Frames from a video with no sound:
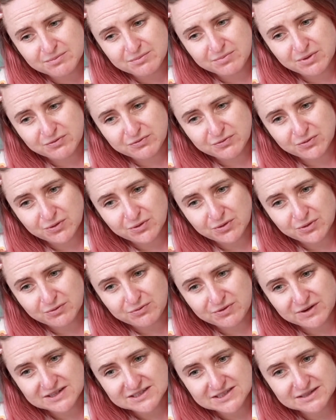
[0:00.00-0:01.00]

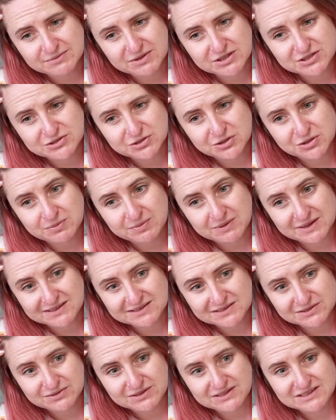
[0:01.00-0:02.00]
before finishing my job. I
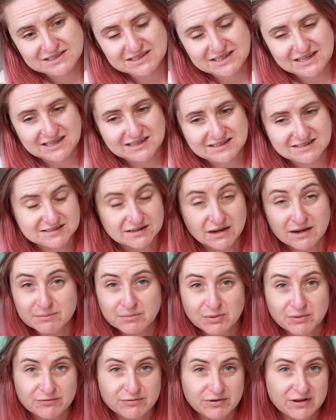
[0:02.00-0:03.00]
still need to get a
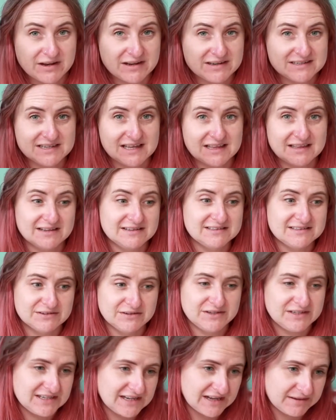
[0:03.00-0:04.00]
design portfolio together. I
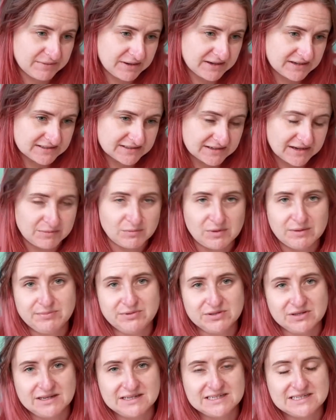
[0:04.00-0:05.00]
still need to get my design
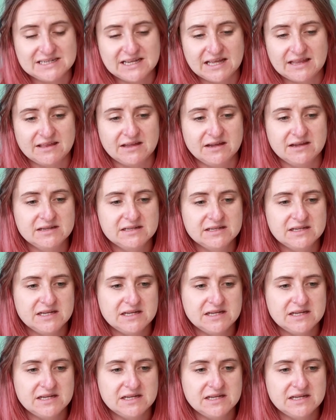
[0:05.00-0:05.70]
website together.